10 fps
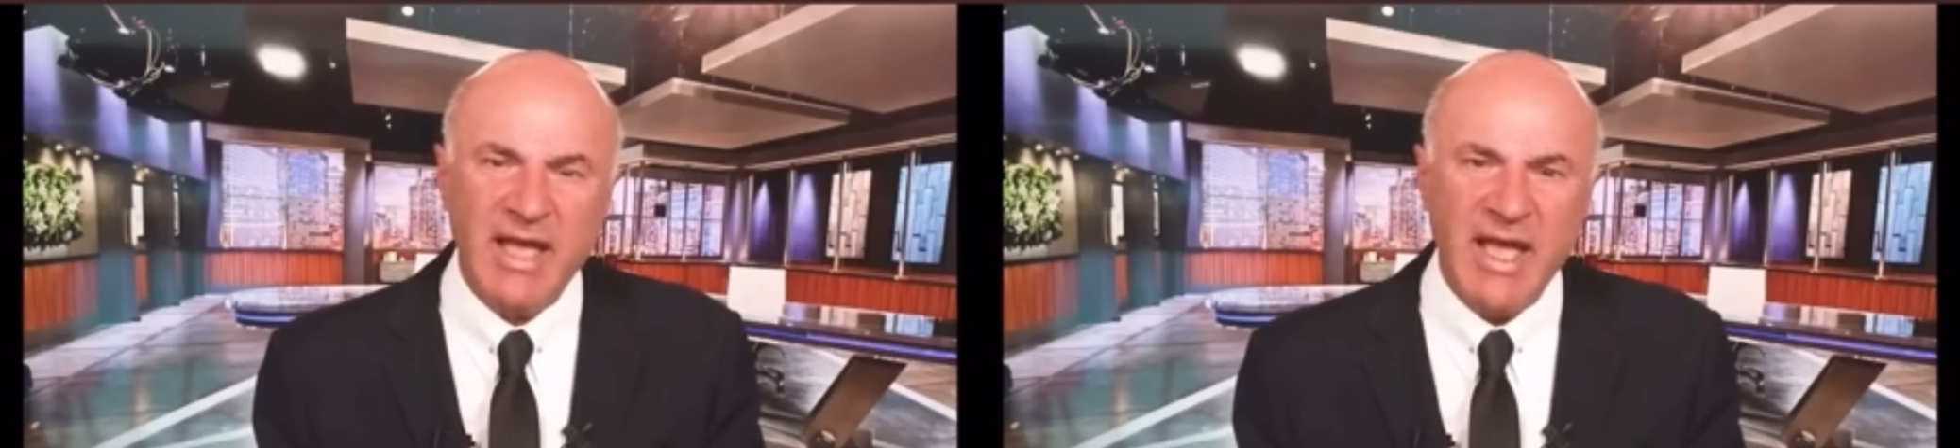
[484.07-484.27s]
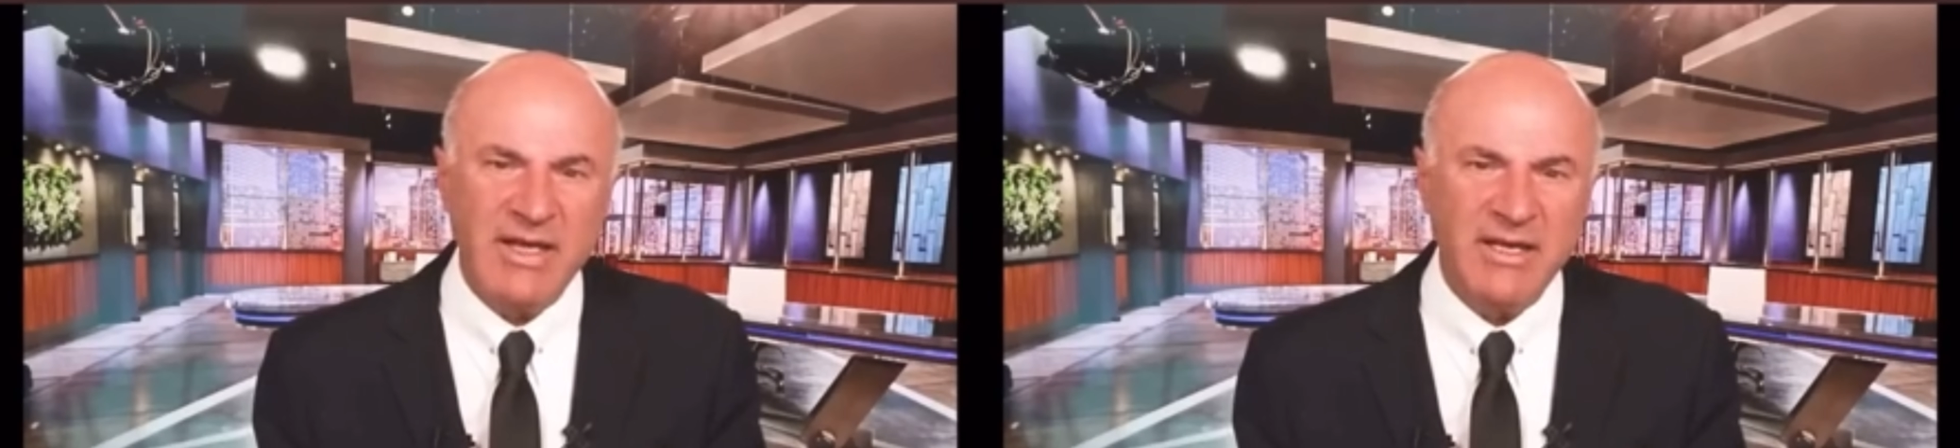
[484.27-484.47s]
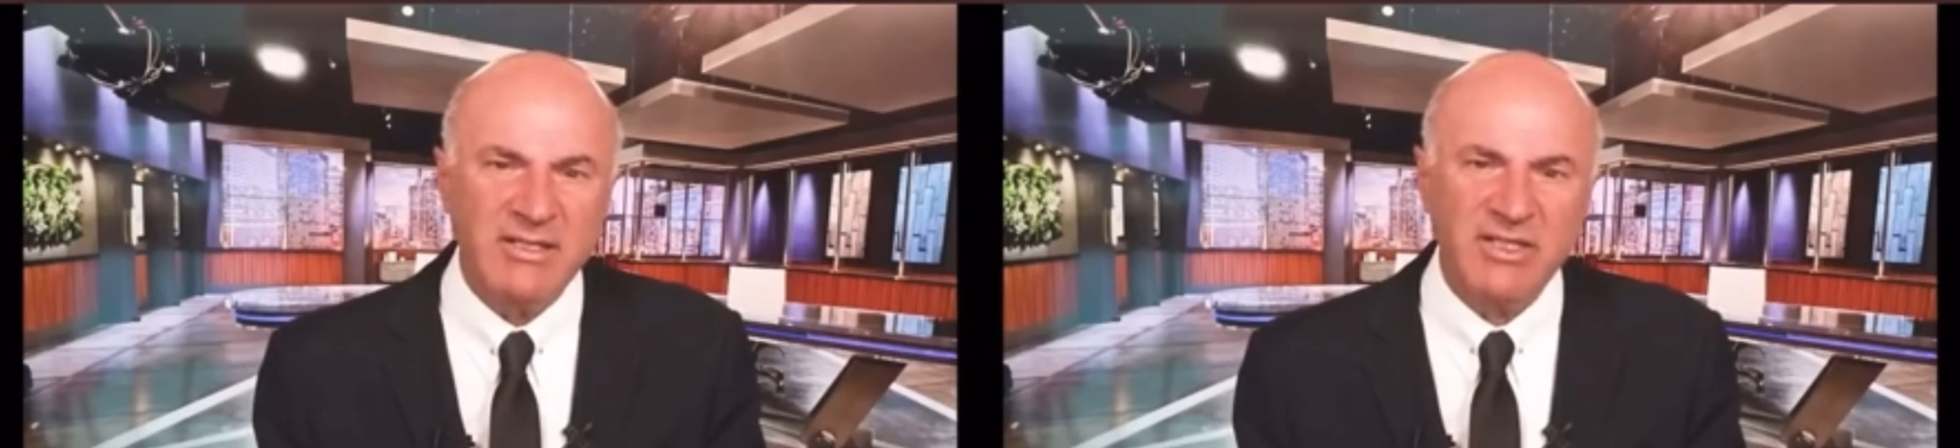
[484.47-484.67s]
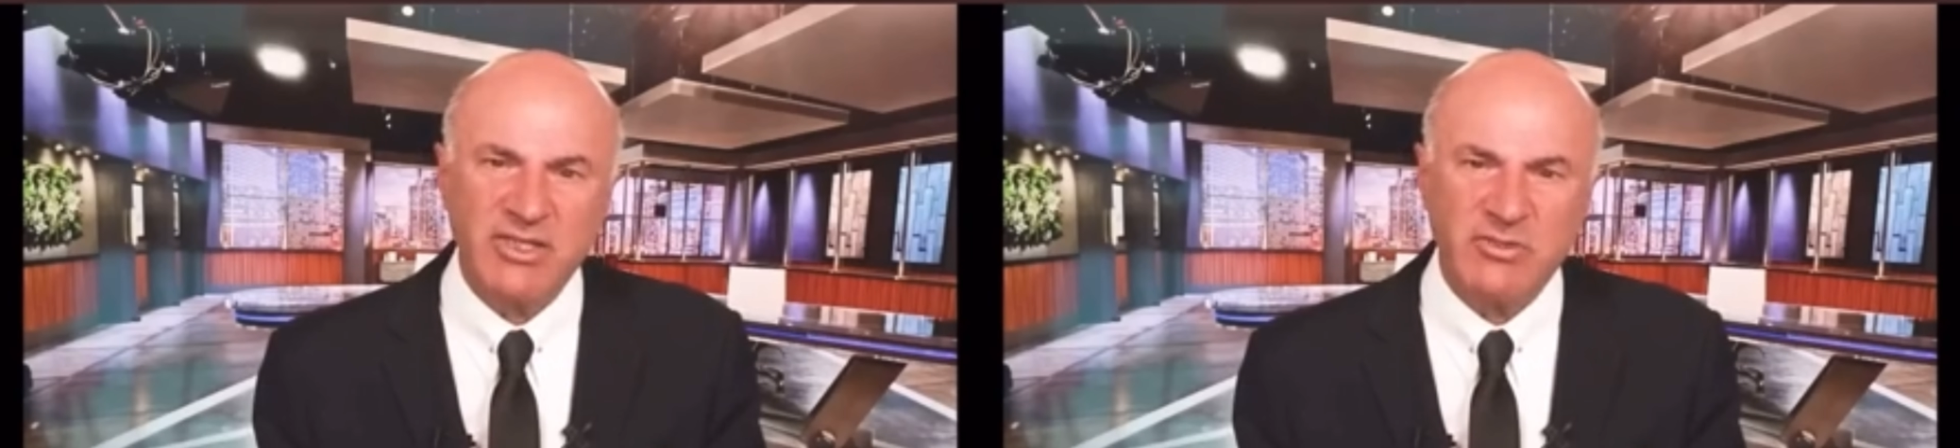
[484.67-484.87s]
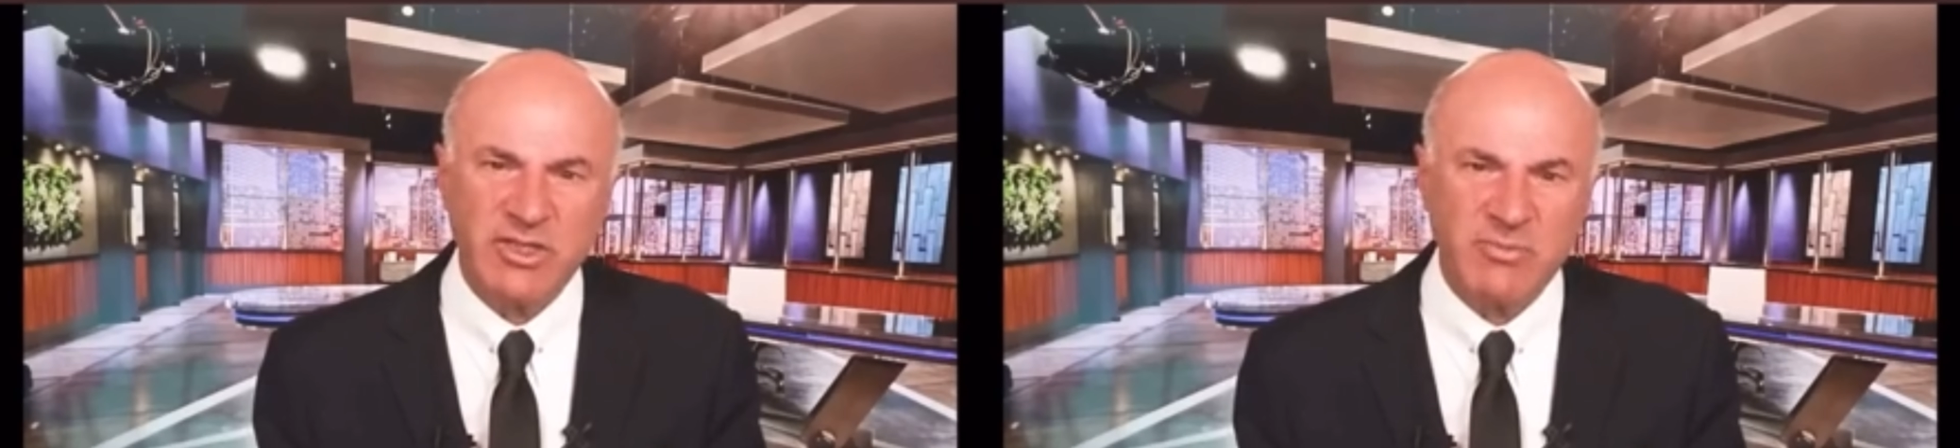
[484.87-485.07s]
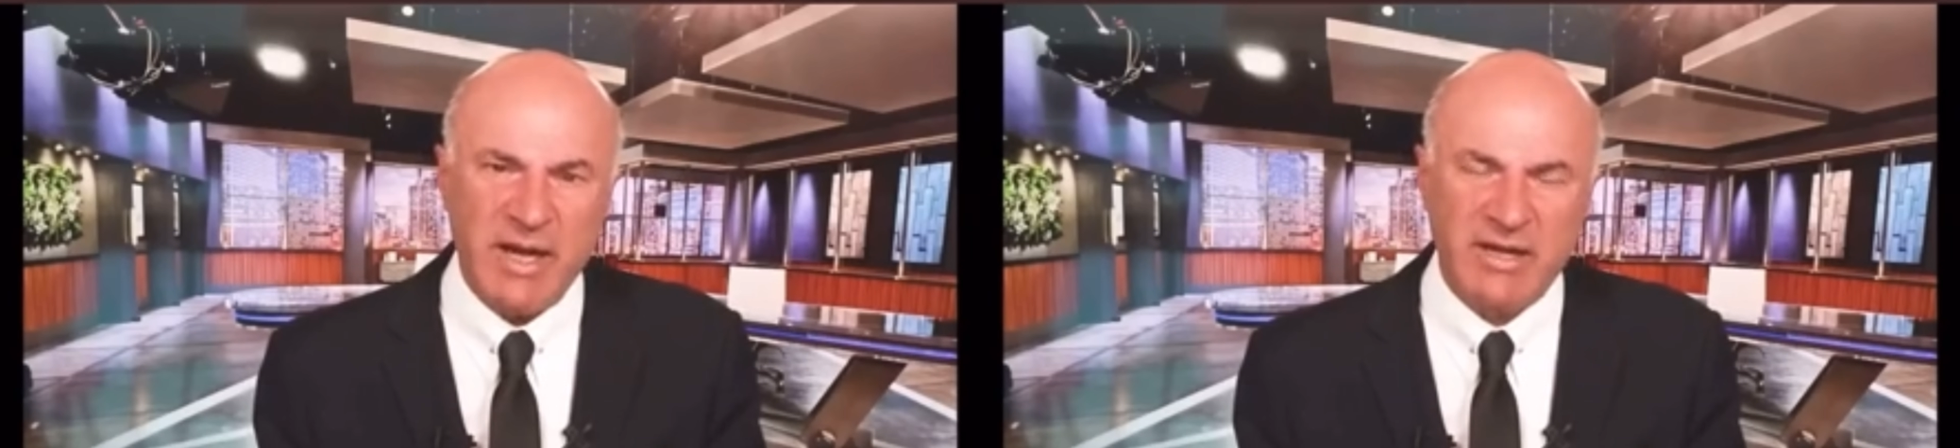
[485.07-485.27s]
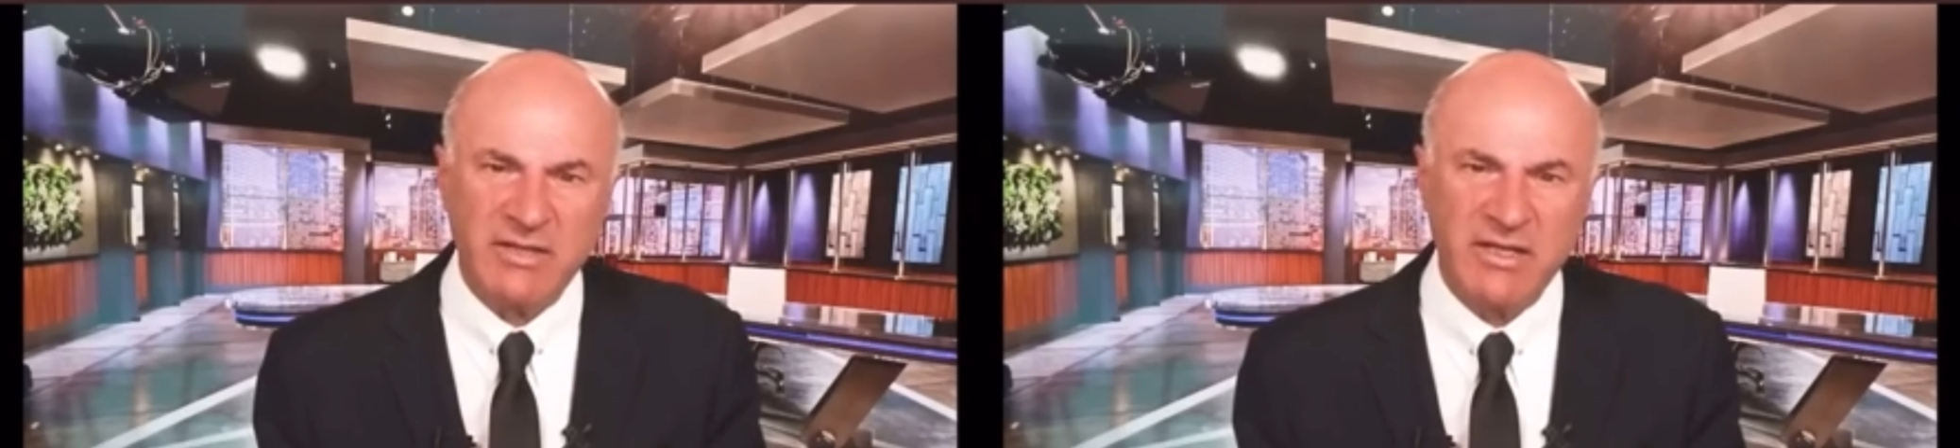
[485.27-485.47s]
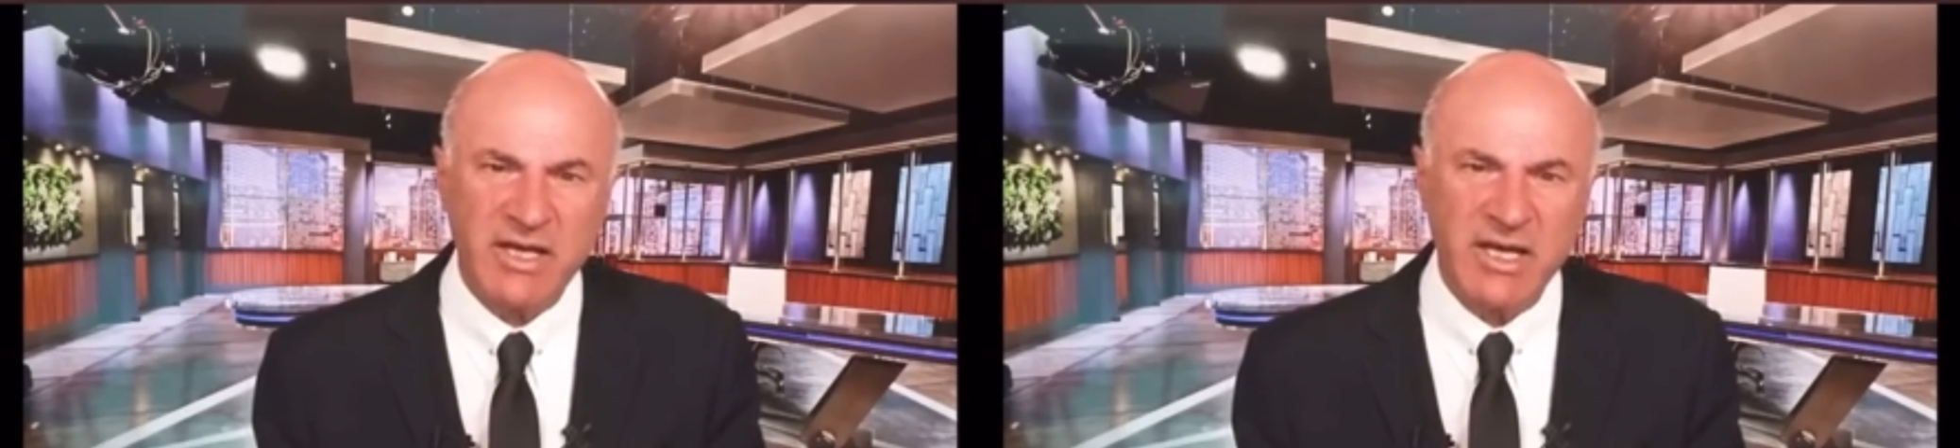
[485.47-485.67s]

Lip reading: any disrespect.